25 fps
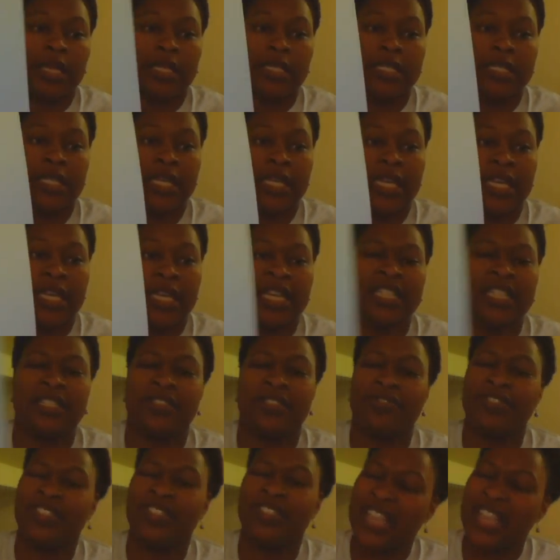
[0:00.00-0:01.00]
you see it? It's
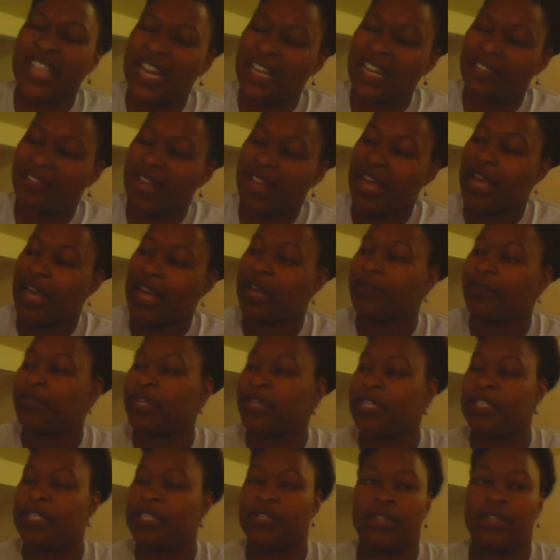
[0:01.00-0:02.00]
kind of
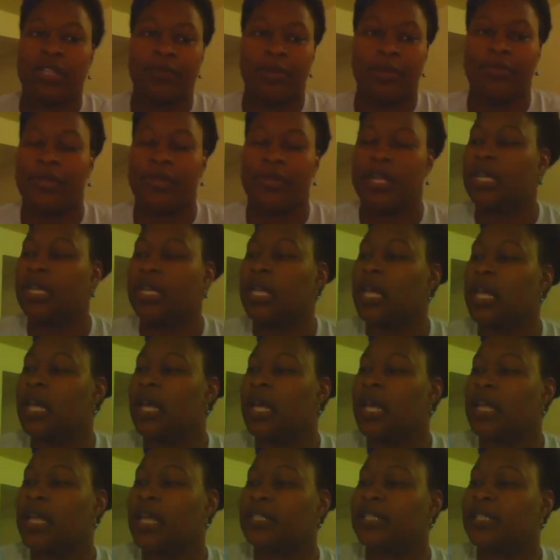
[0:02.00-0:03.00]
handwritten, so let me read it.
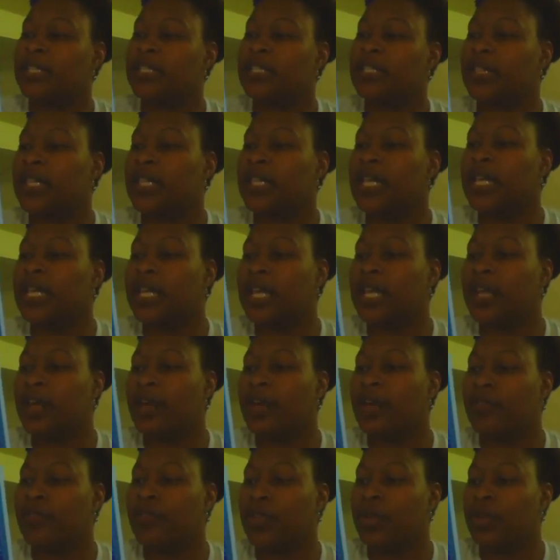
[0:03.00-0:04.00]
It says, thinking
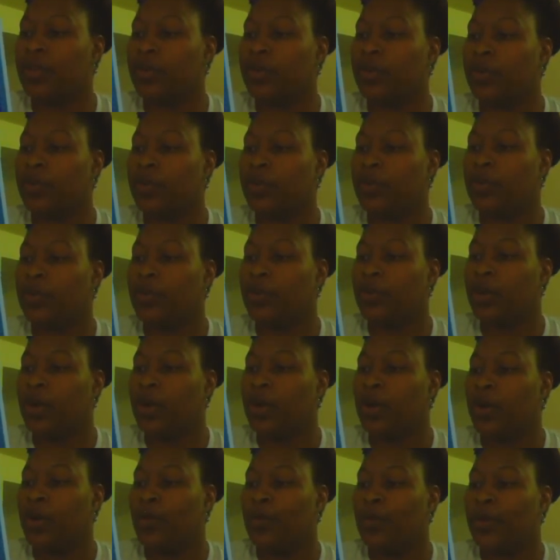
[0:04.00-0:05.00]
of you
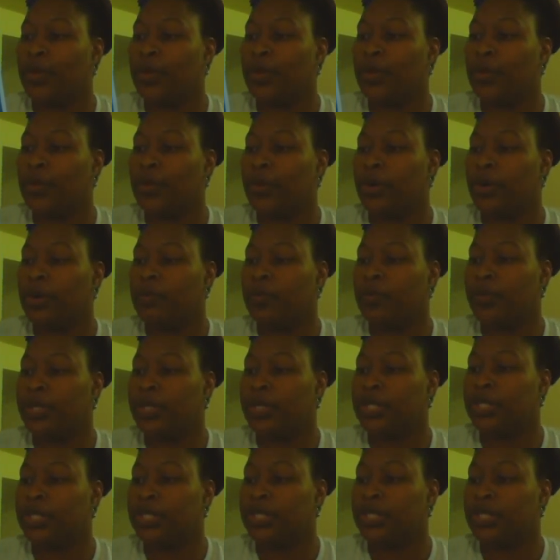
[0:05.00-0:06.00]
with warm
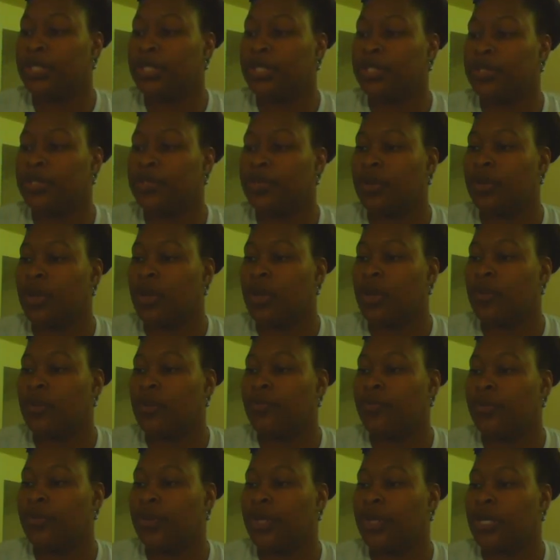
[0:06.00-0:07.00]
wishes
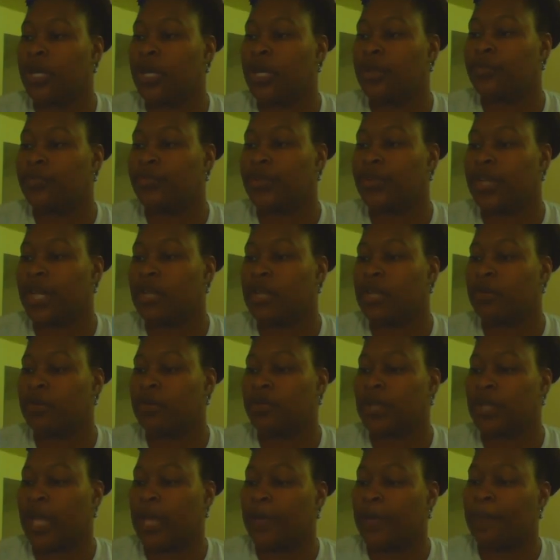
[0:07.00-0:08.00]
for an
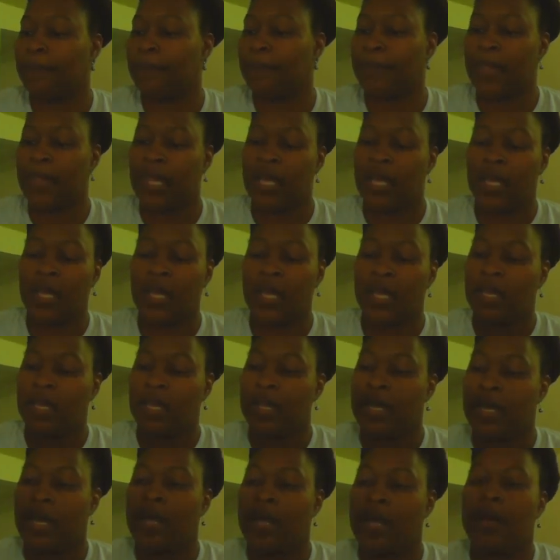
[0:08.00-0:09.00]
unforgettable day.
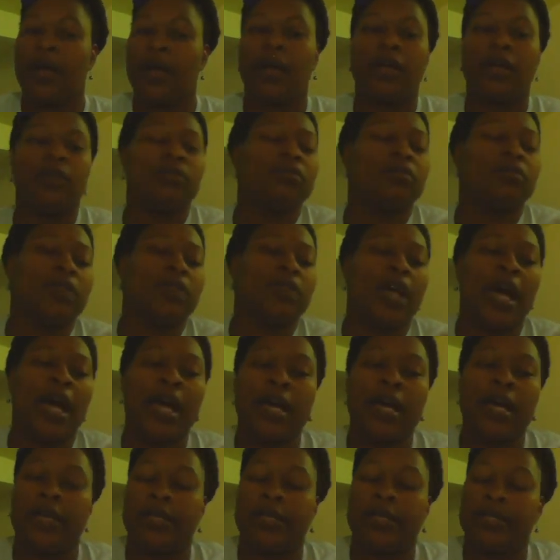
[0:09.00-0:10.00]
Yeah.
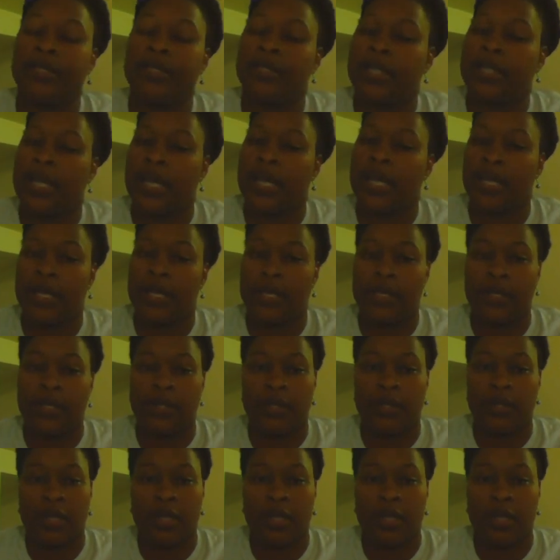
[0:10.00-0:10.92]
I understand